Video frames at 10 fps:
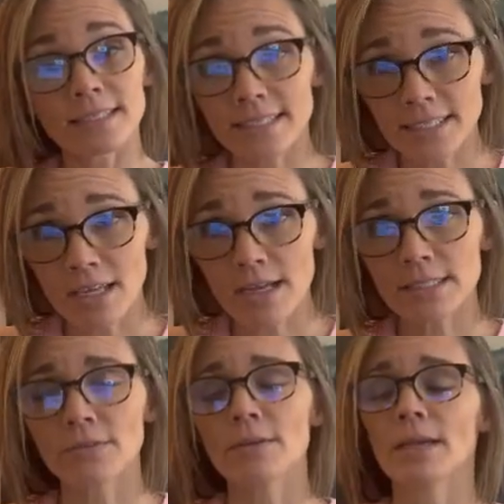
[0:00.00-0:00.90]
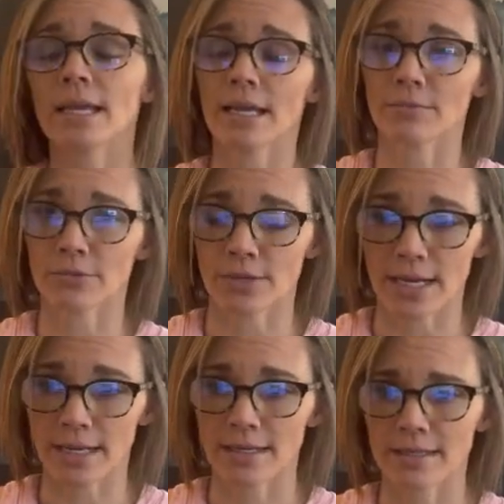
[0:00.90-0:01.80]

detox from and I'm ready.